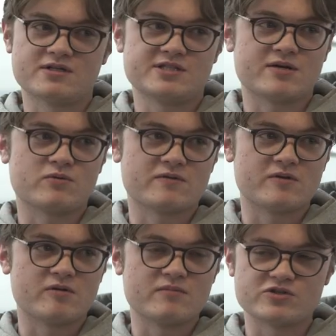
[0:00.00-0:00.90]
I'd say one of
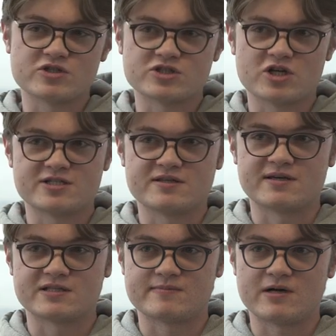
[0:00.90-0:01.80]
the most exciting
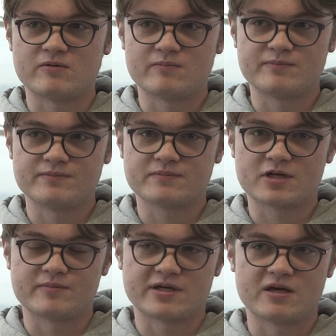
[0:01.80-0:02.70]
things about
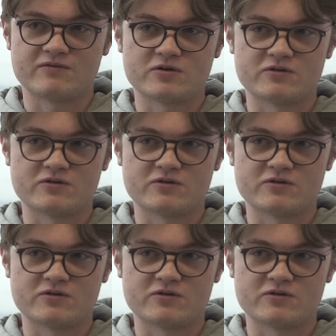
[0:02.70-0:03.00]
coming here for